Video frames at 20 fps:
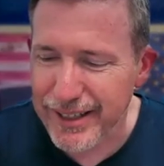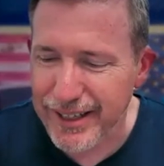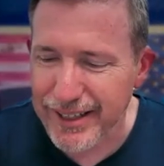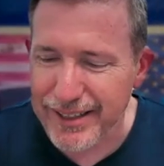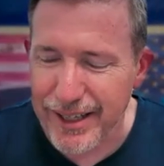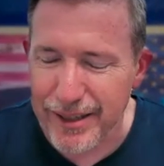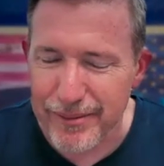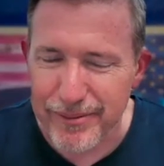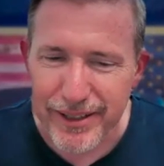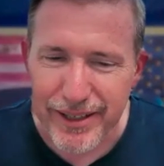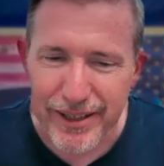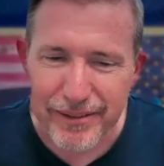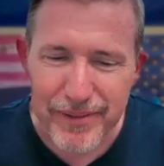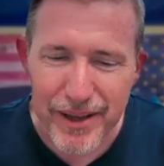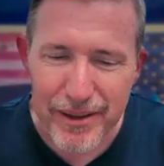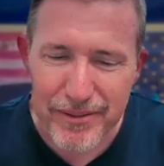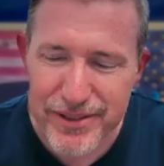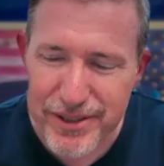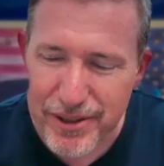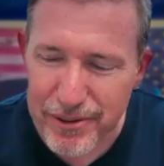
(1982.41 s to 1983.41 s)
I love it.
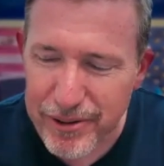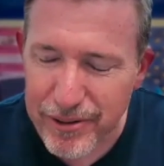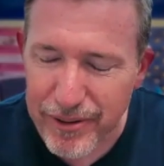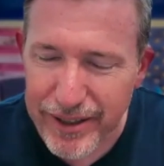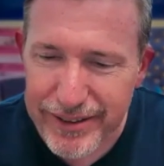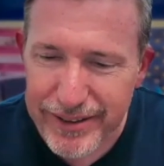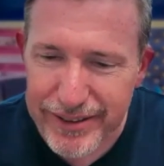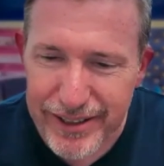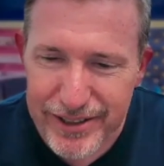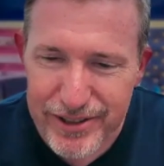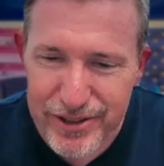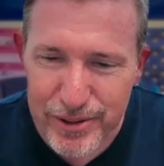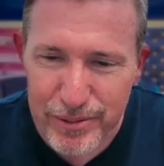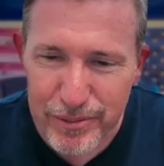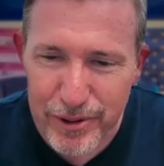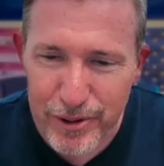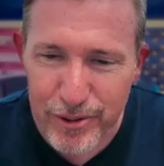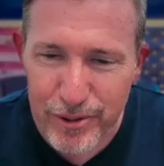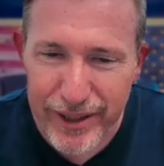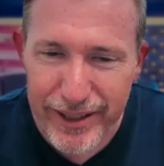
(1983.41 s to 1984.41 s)
I'm so great that you
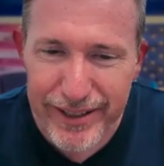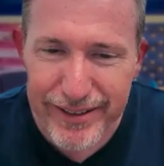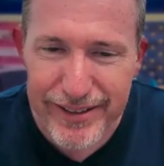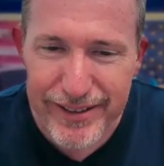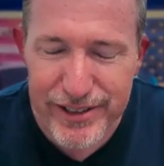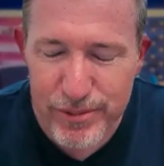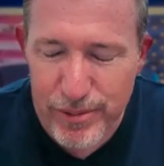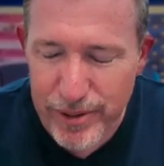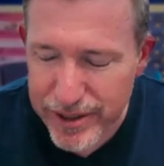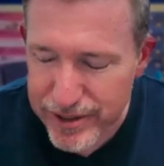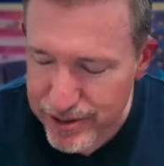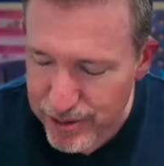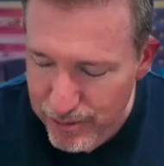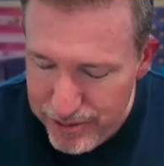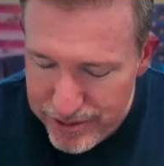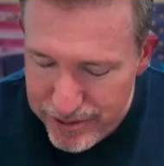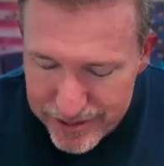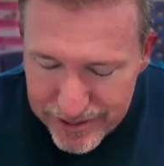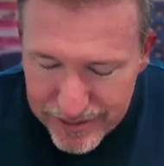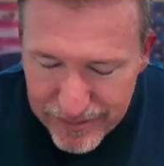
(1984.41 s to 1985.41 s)
created these
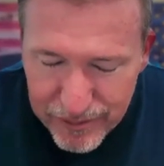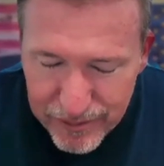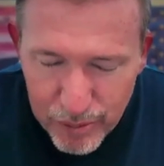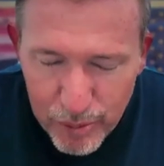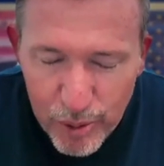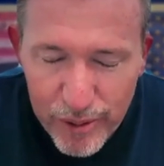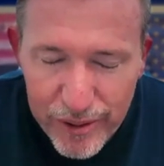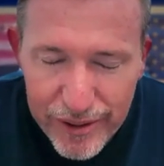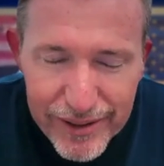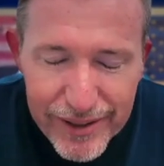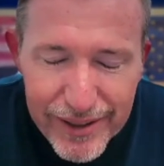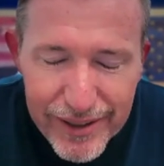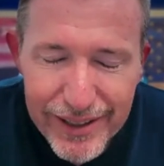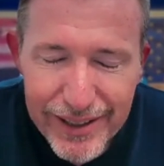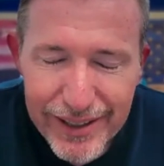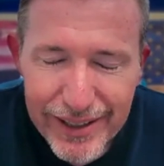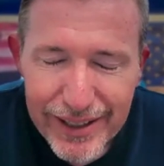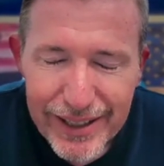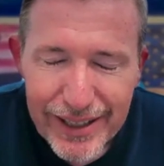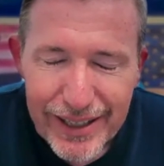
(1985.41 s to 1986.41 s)
resources for
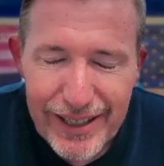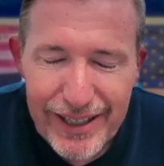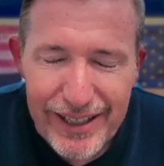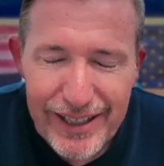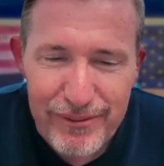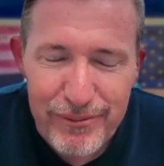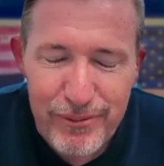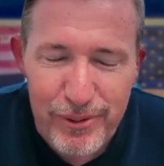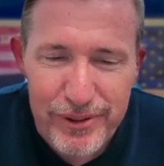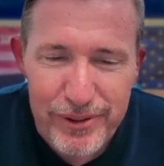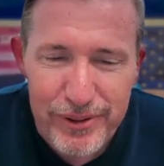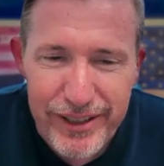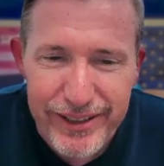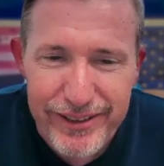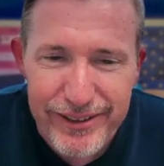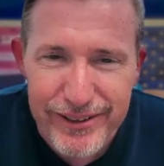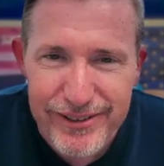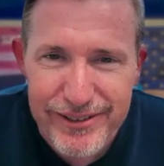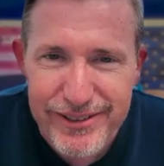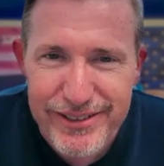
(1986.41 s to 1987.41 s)

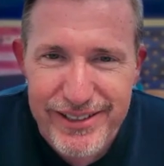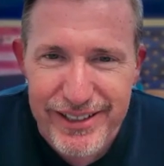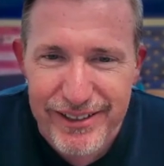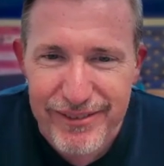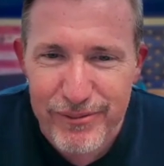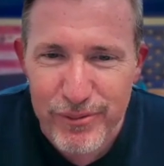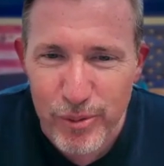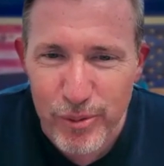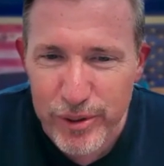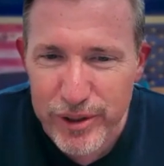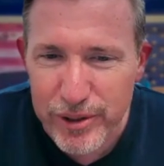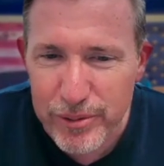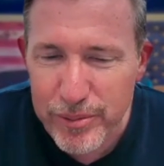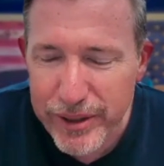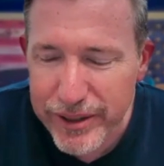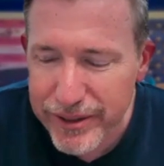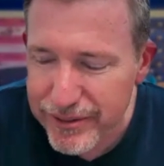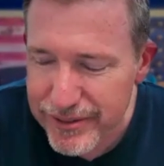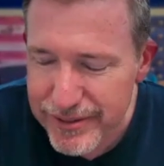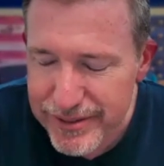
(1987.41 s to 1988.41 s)
leaders and for your
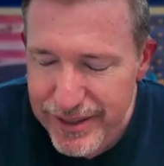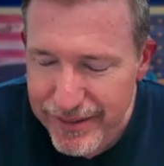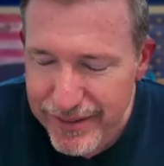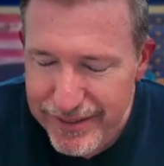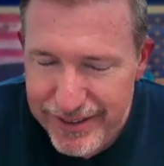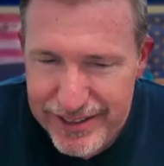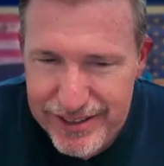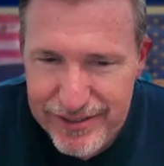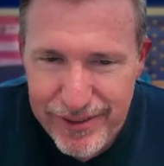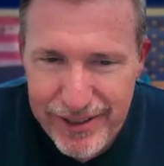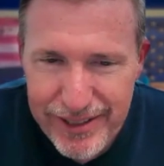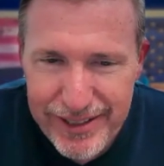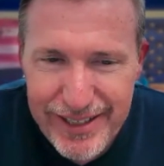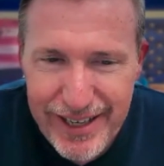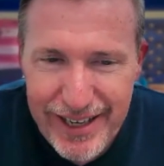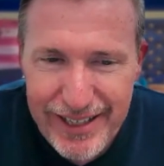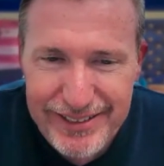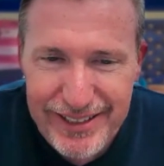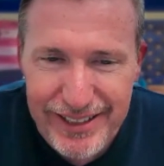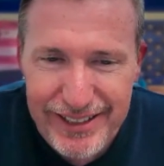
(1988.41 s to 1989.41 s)
readers. I think it's
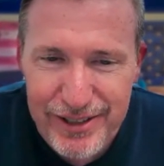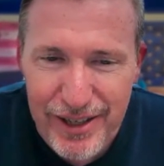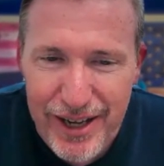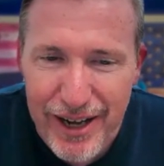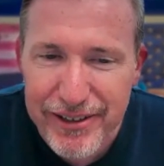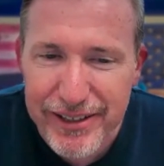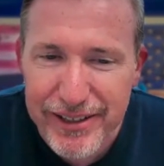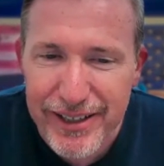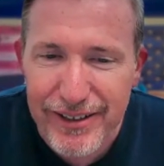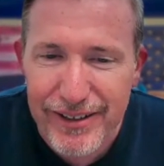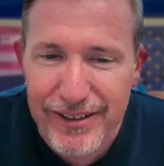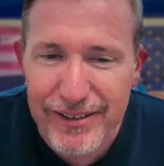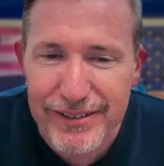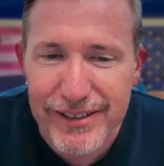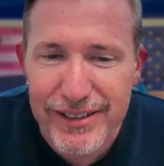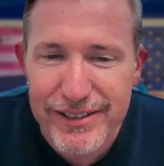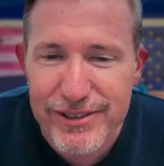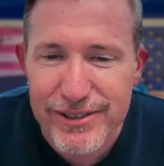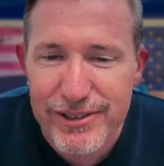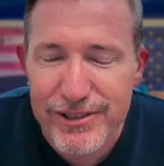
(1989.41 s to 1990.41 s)
fantastic. So how can our
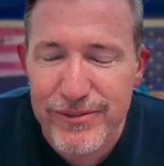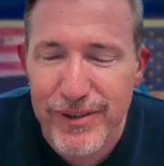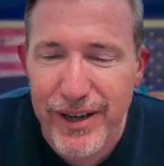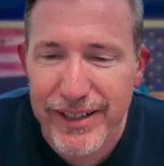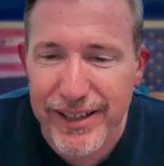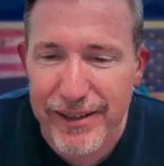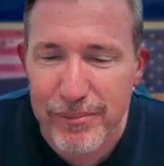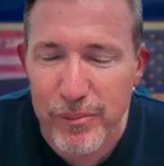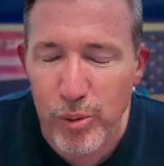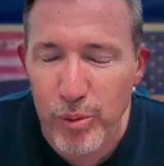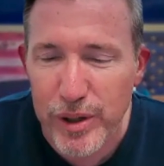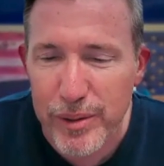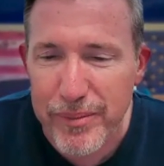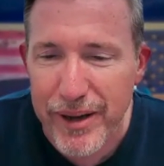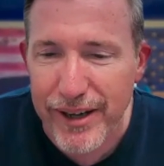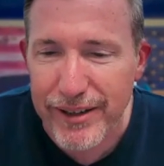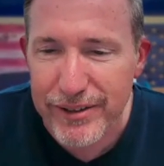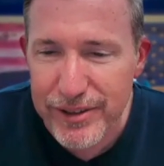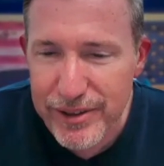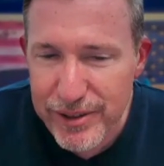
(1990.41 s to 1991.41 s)
listeners find out more
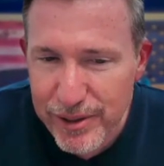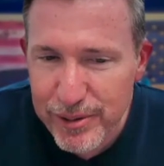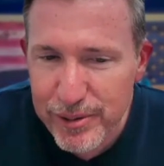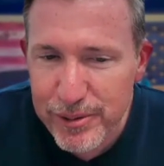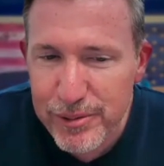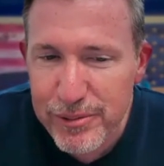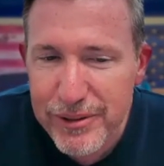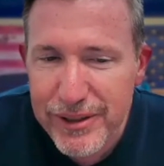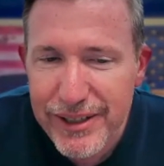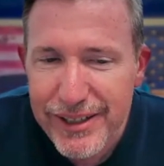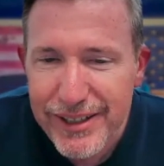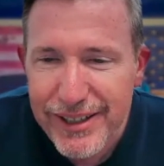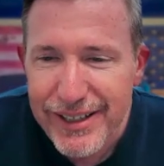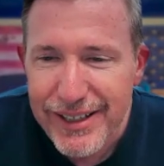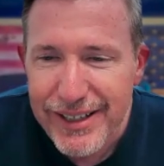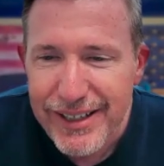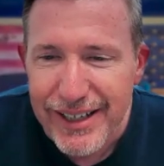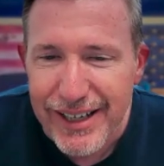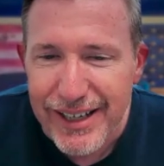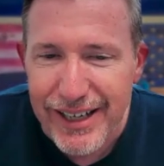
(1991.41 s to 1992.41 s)
about you,
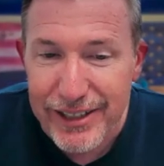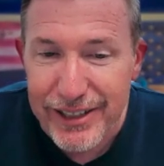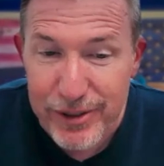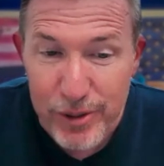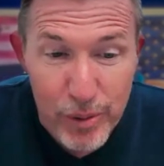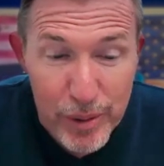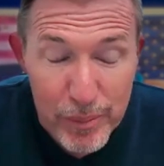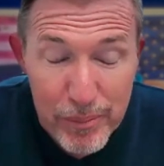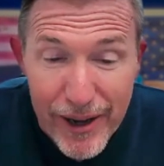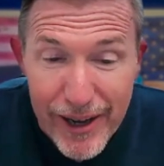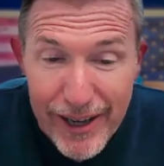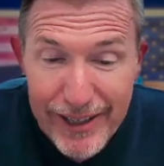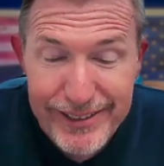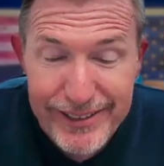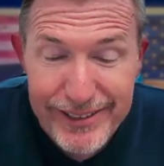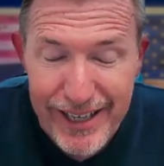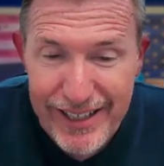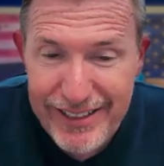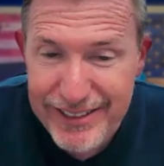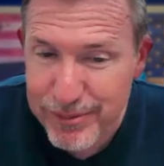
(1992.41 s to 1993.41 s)
your
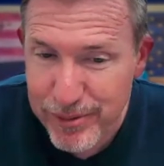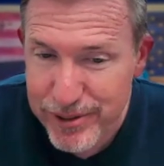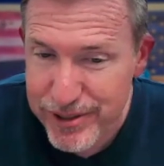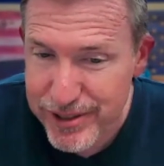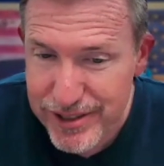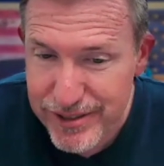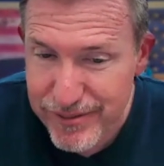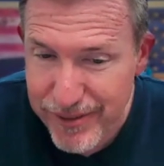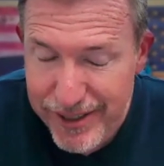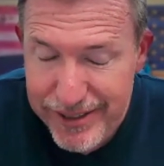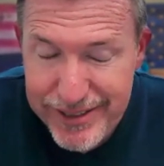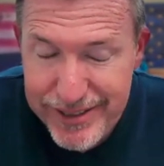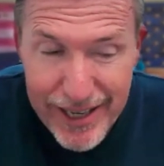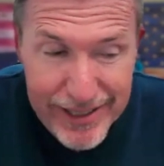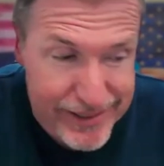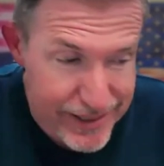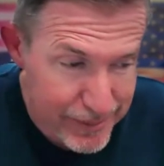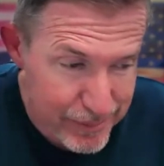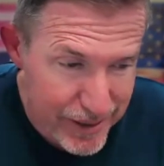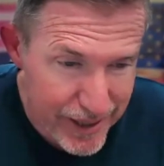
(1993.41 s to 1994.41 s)
podcast, which is
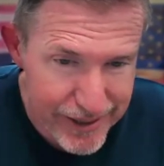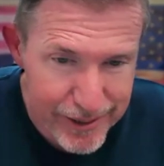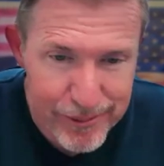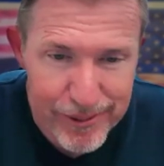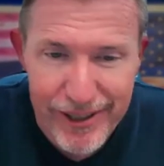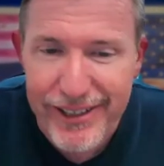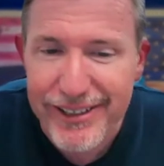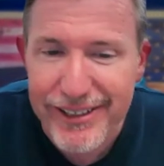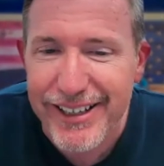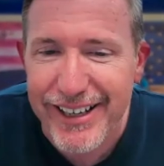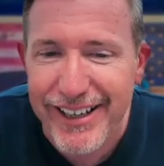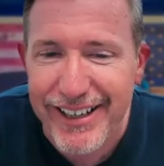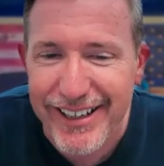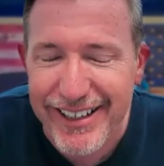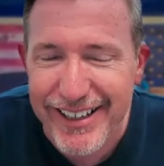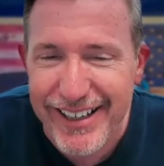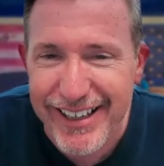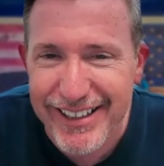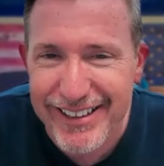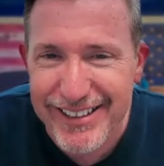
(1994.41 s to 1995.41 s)
fantastic, by the way,
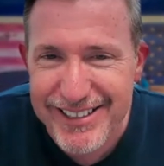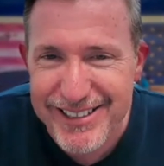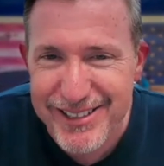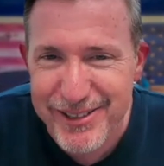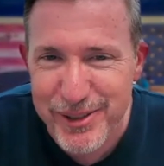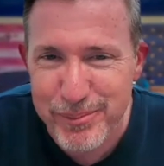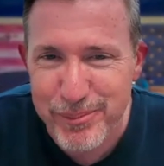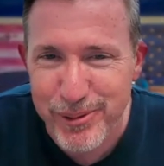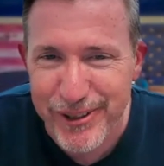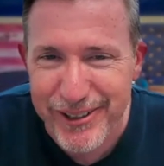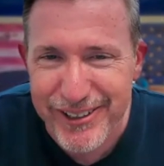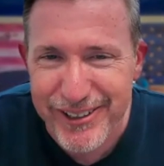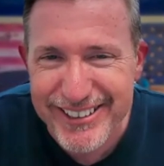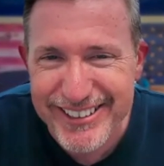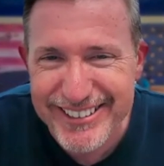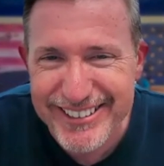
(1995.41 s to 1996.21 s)
and this new book?